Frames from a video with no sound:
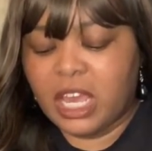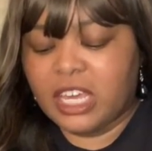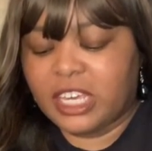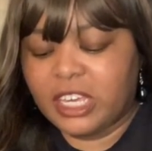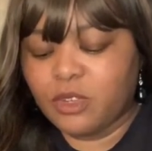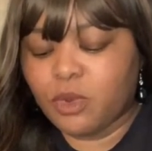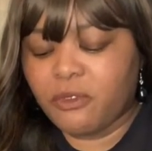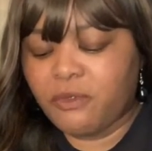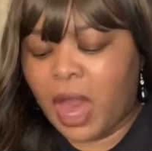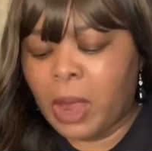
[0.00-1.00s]
kindled a
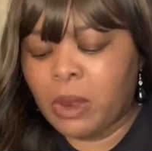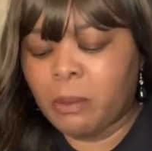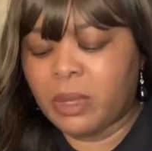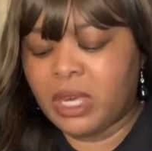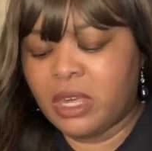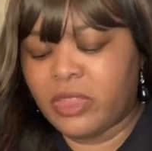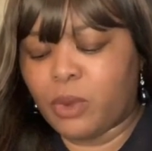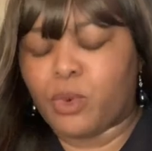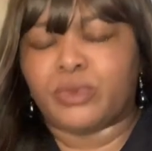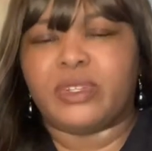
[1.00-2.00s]
fire in me that
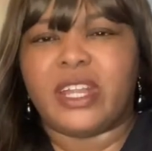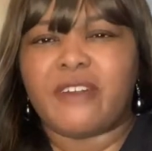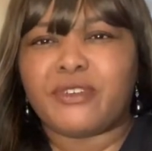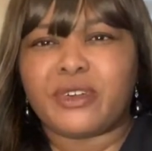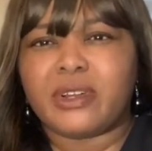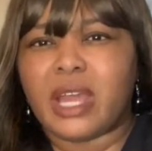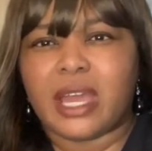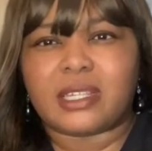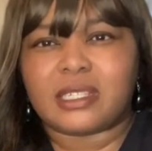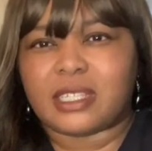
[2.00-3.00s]
will never
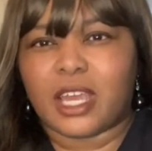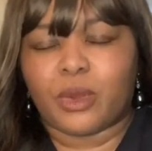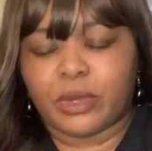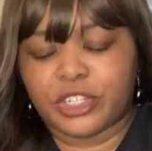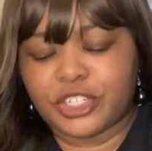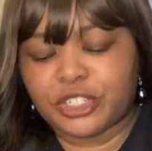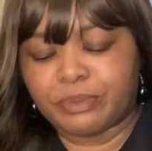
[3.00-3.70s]
extinguish.